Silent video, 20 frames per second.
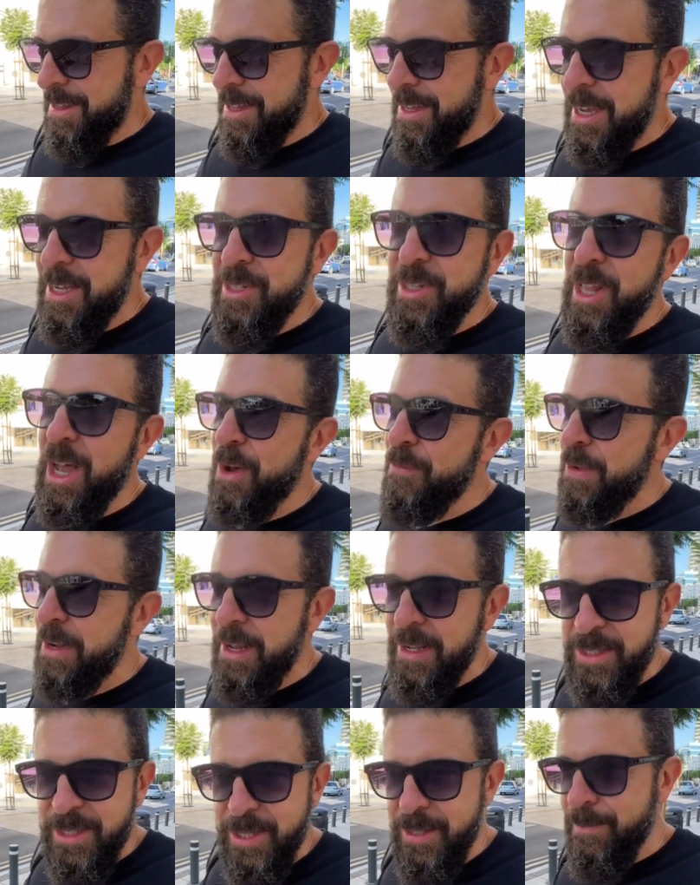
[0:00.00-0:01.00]
he's loving
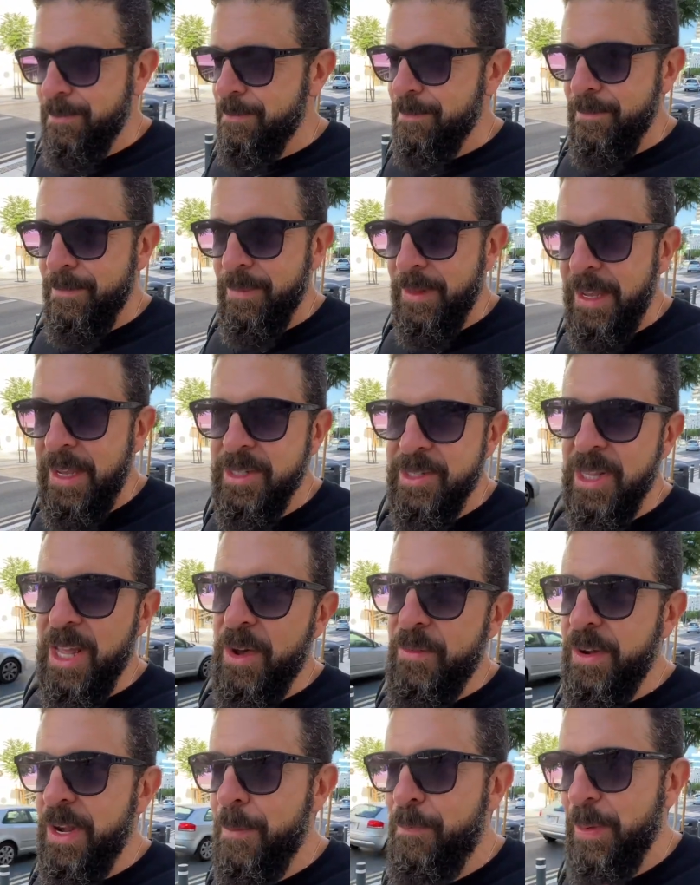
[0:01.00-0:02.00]
it. He is
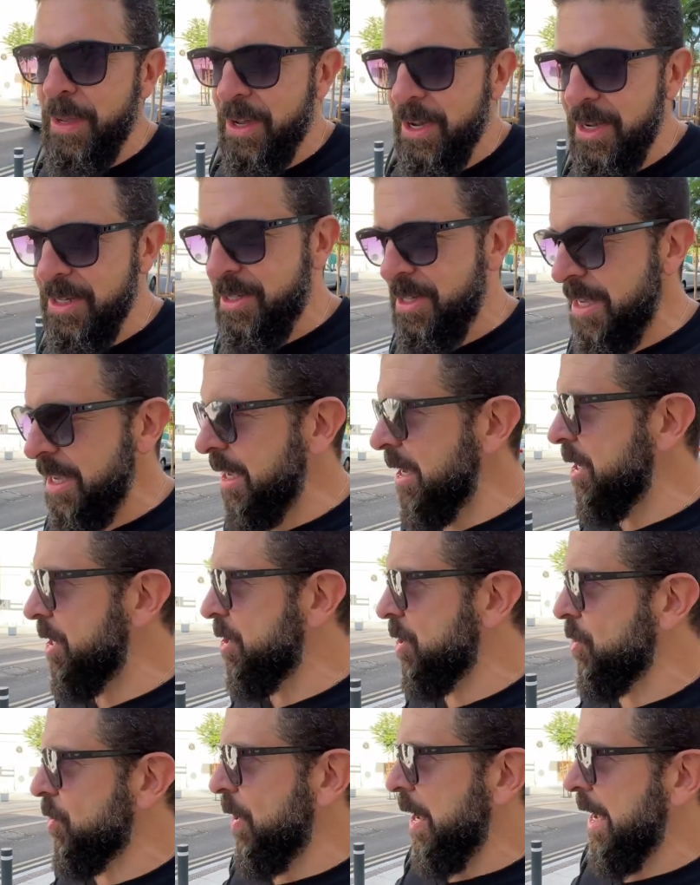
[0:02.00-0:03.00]
loving it because the
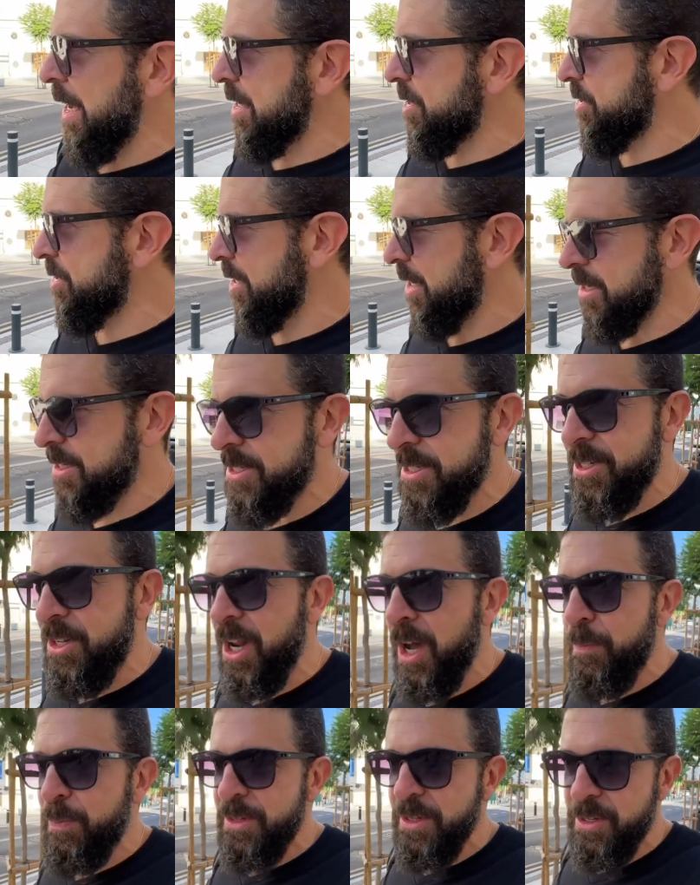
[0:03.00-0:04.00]
EU has
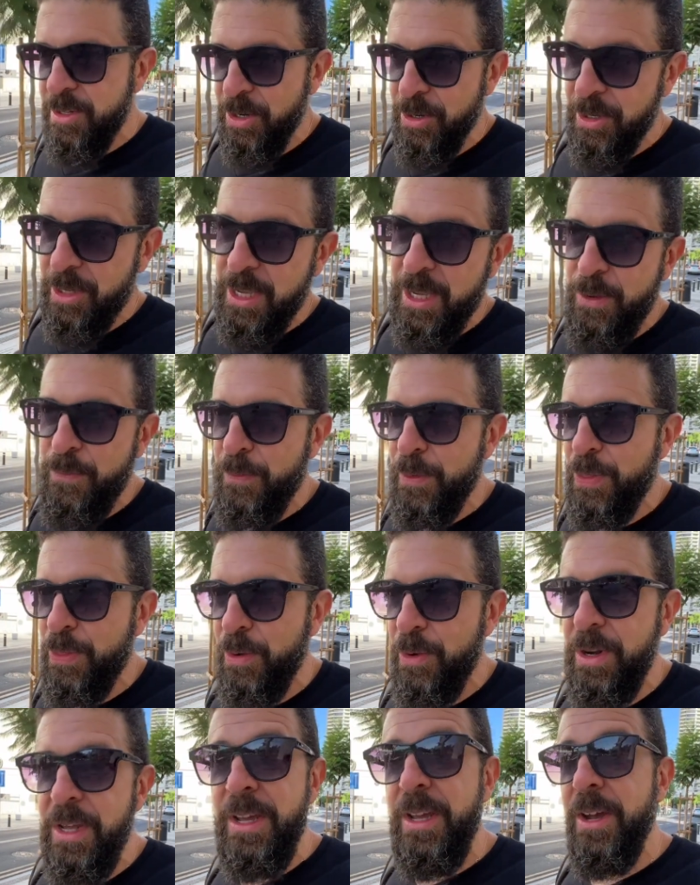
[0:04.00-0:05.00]
snubbed Turkey for
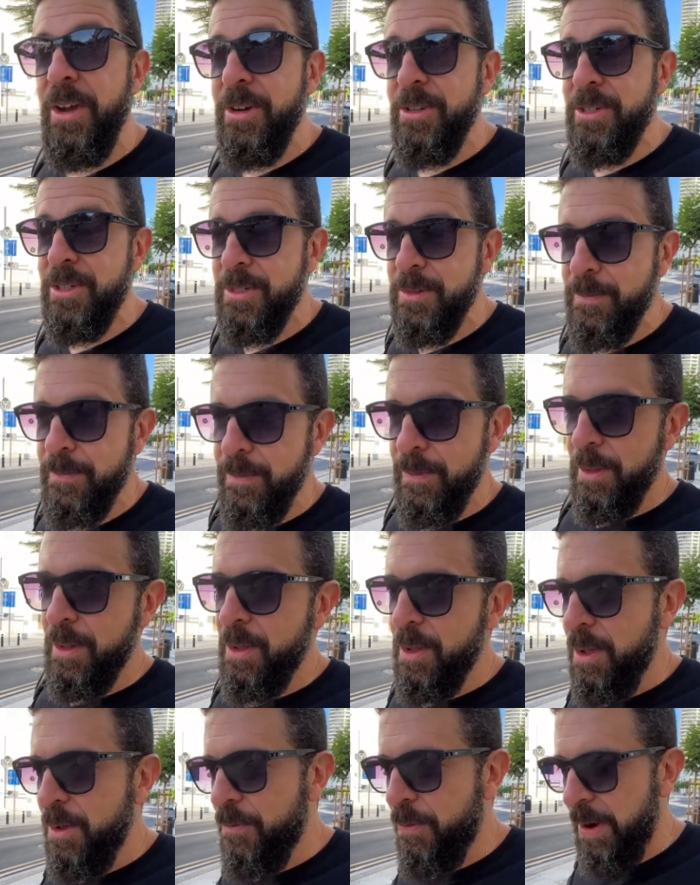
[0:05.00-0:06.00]
30 years
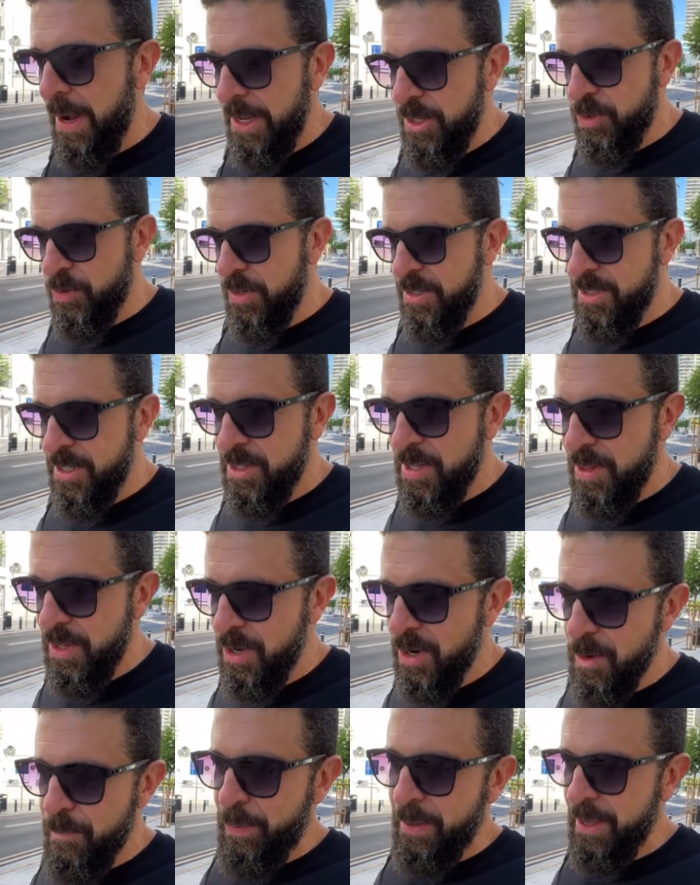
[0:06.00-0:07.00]
for entrance into the
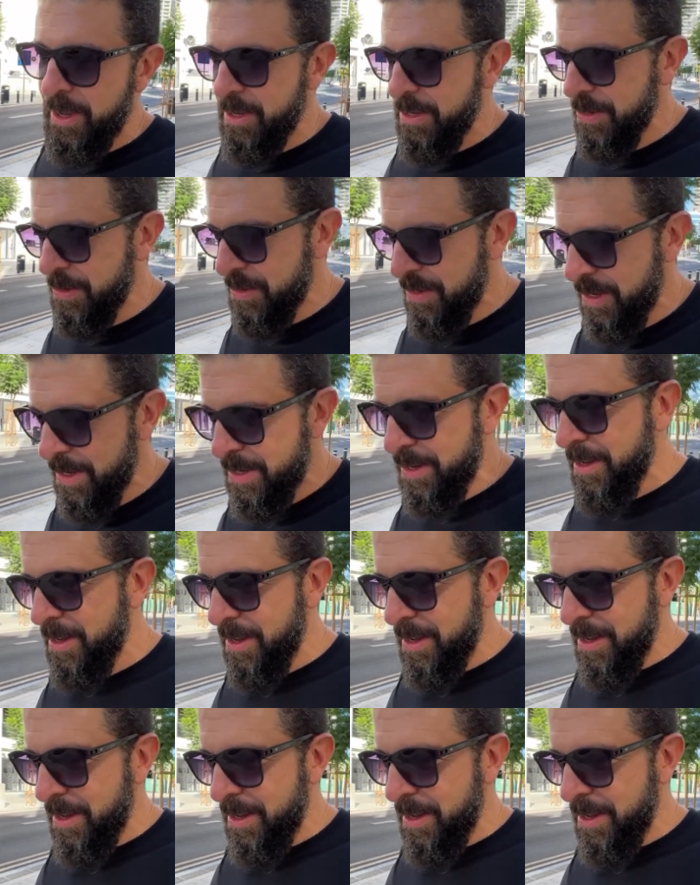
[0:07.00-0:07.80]
European Union.